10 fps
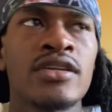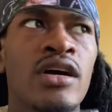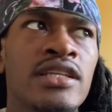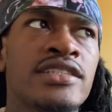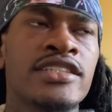and
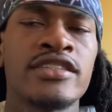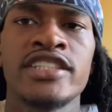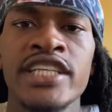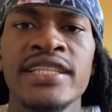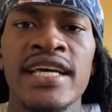all this
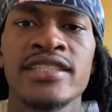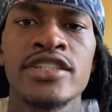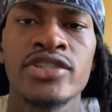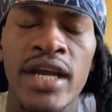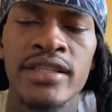shit that's
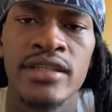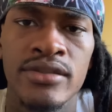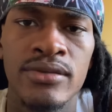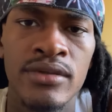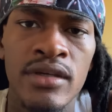distracting
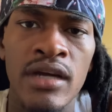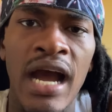you.